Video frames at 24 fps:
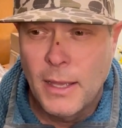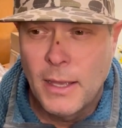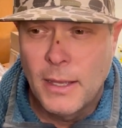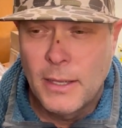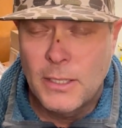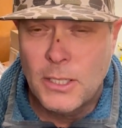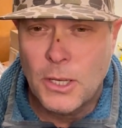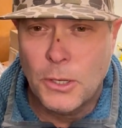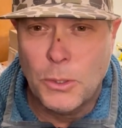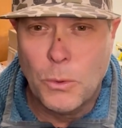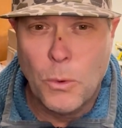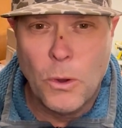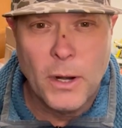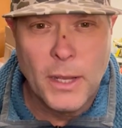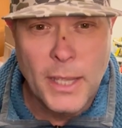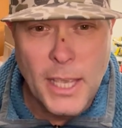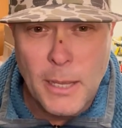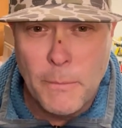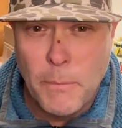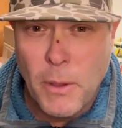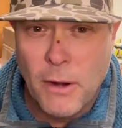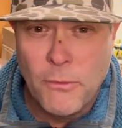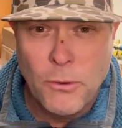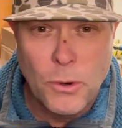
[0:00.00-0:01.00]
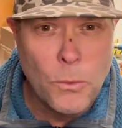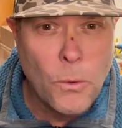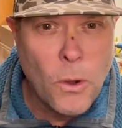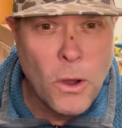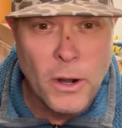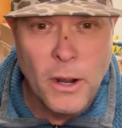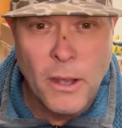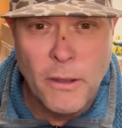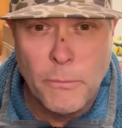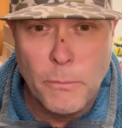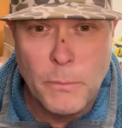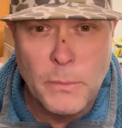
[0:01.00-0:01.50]
so you want to keep every one
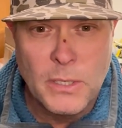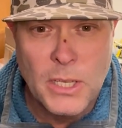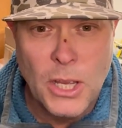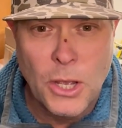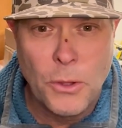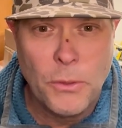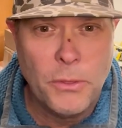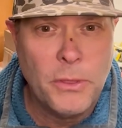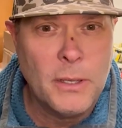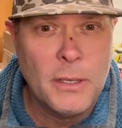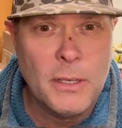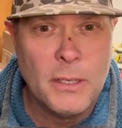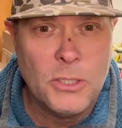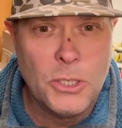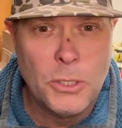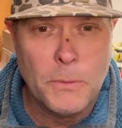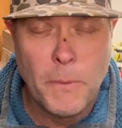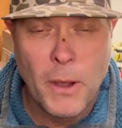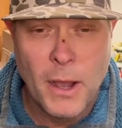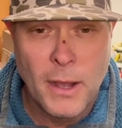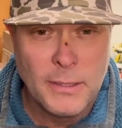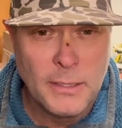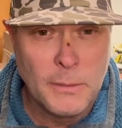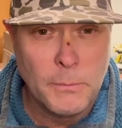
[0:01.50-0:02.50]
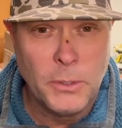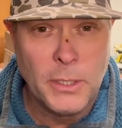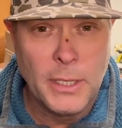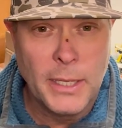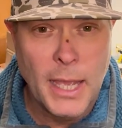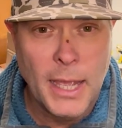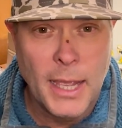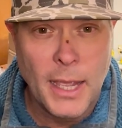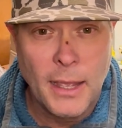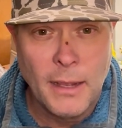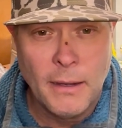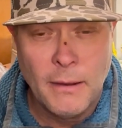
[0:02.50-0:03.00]
of them as healthy as you possibly
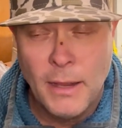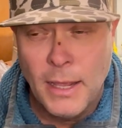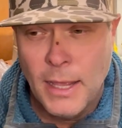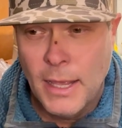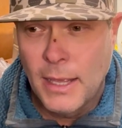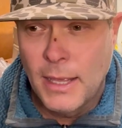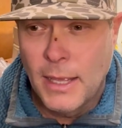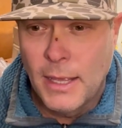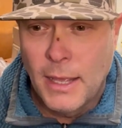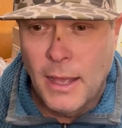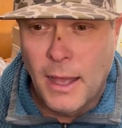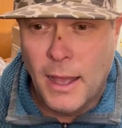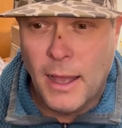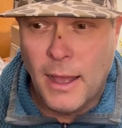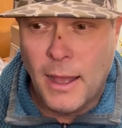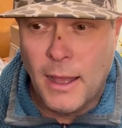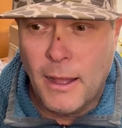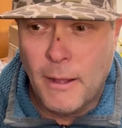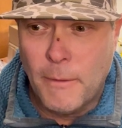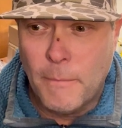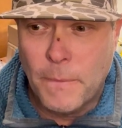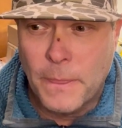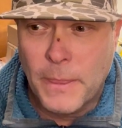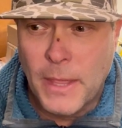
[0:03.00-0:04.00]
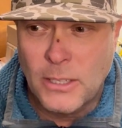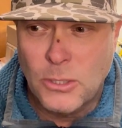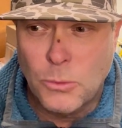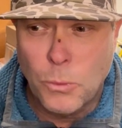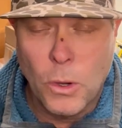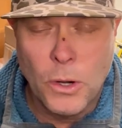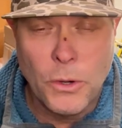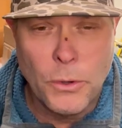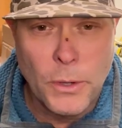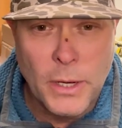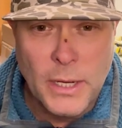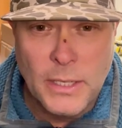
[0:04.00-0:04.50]
can. That's
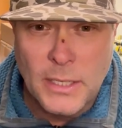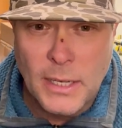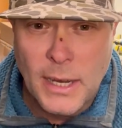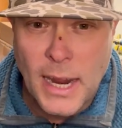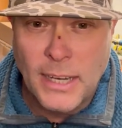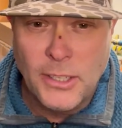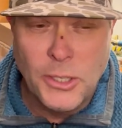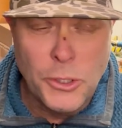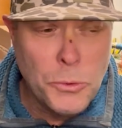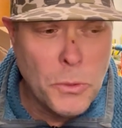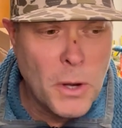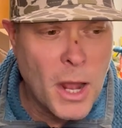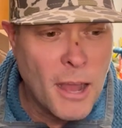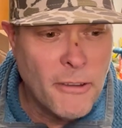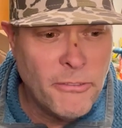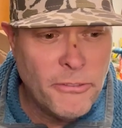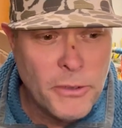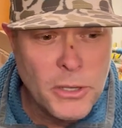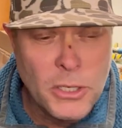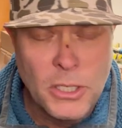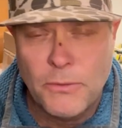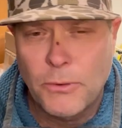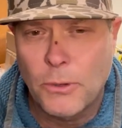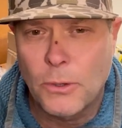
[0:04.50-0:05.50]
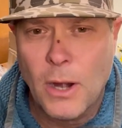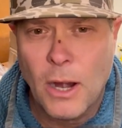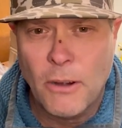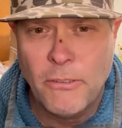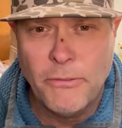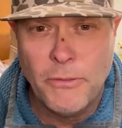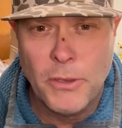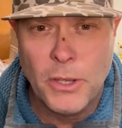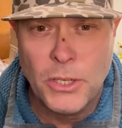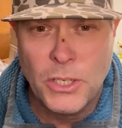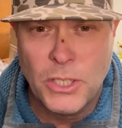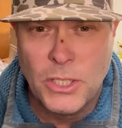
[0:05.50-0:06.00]
one reason I do not fish for our
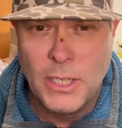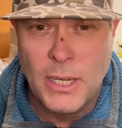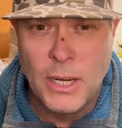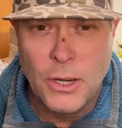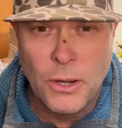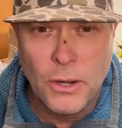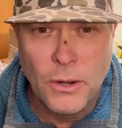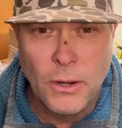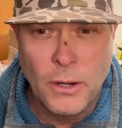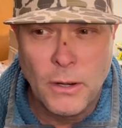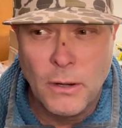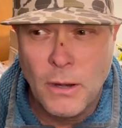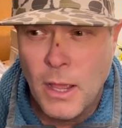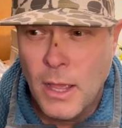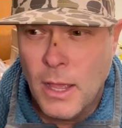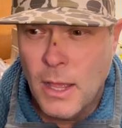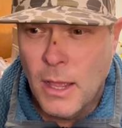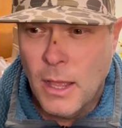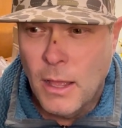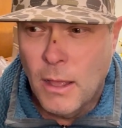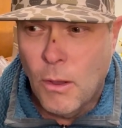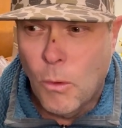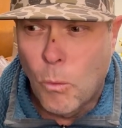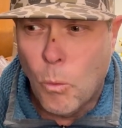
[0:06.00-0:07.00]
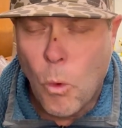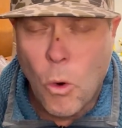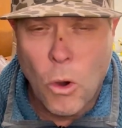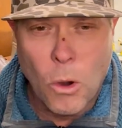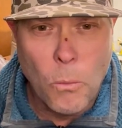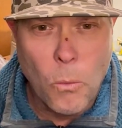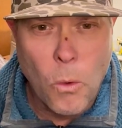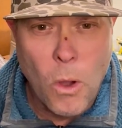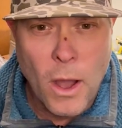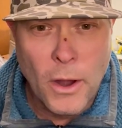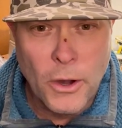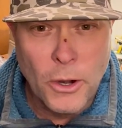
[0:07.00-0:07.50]
fish during warm
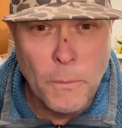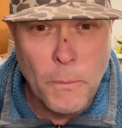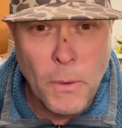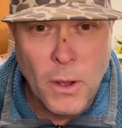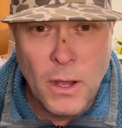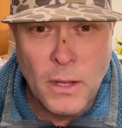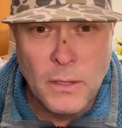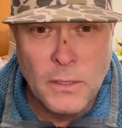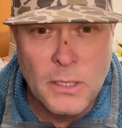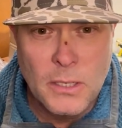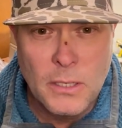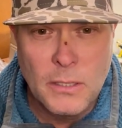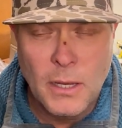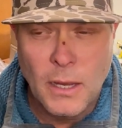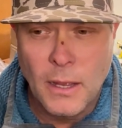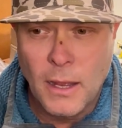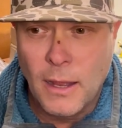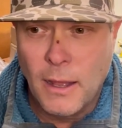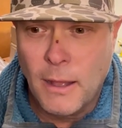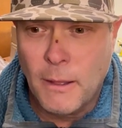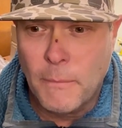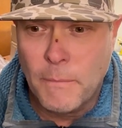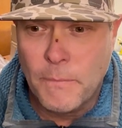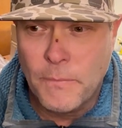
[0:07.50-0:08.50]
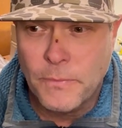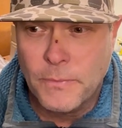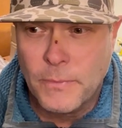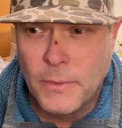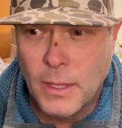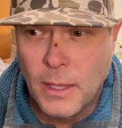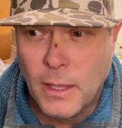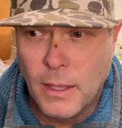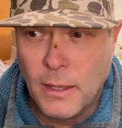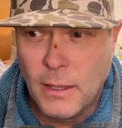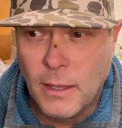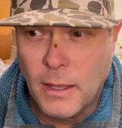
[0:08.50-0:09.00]
water months.
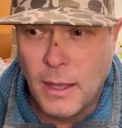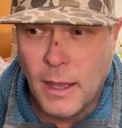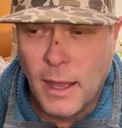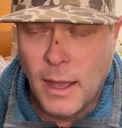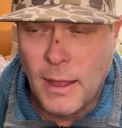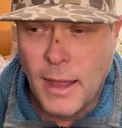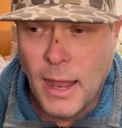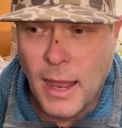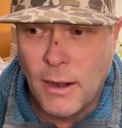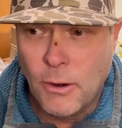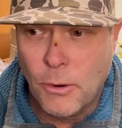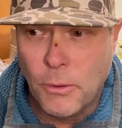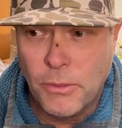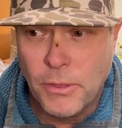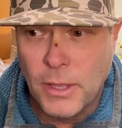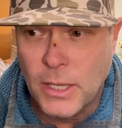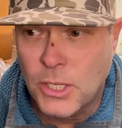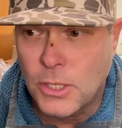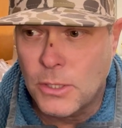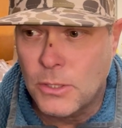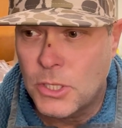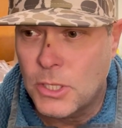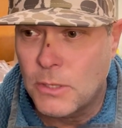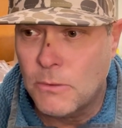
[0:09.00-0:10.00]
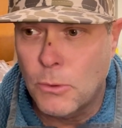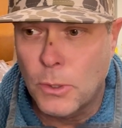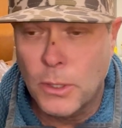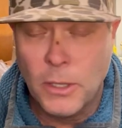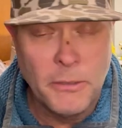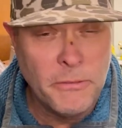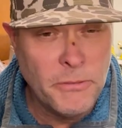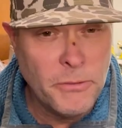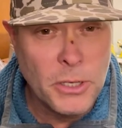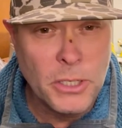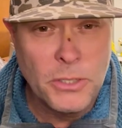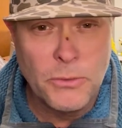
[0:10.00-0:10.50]
I don't think you should really
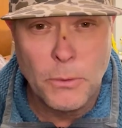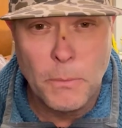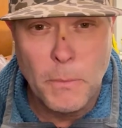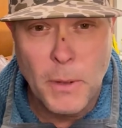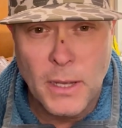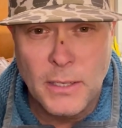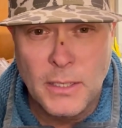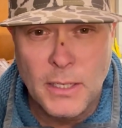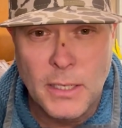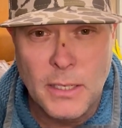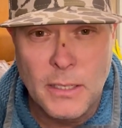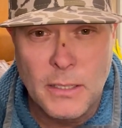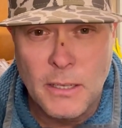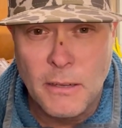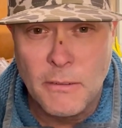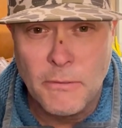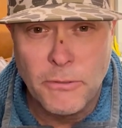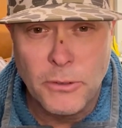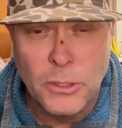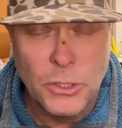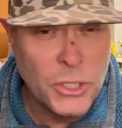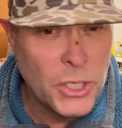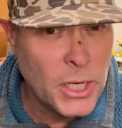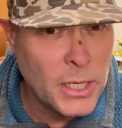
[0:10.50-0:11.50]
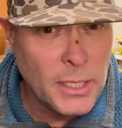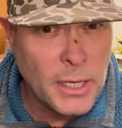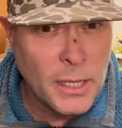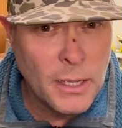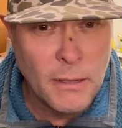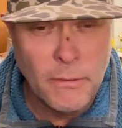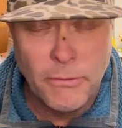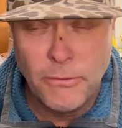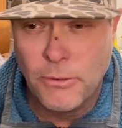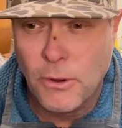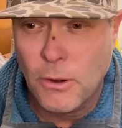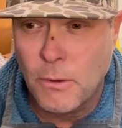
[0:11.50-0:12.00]
fish for muskies in
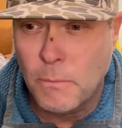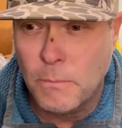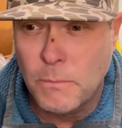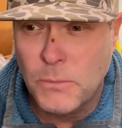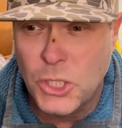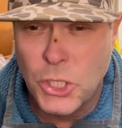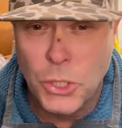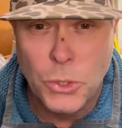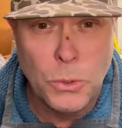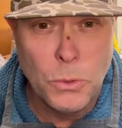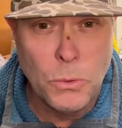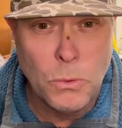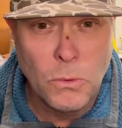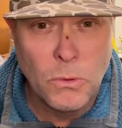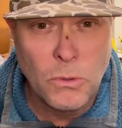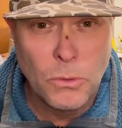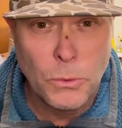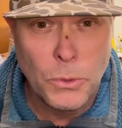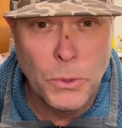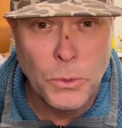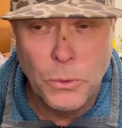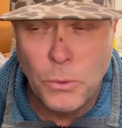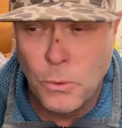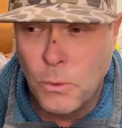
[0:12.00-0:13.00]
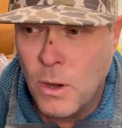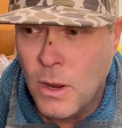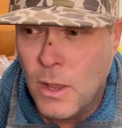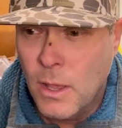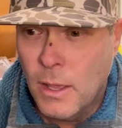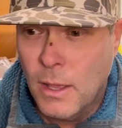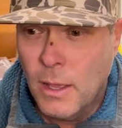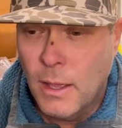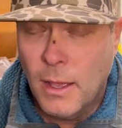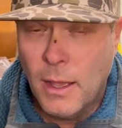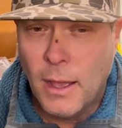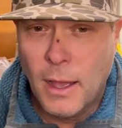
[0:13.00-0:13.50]
Virginia from June through
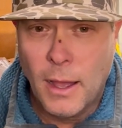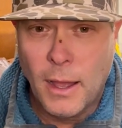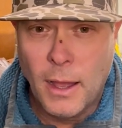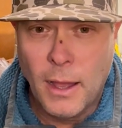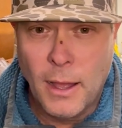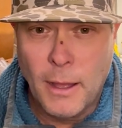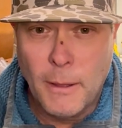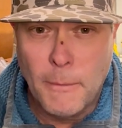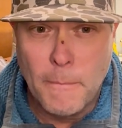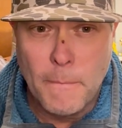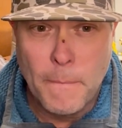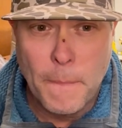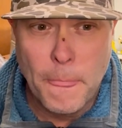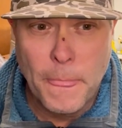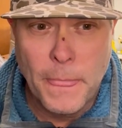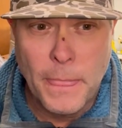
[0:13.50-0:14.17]
the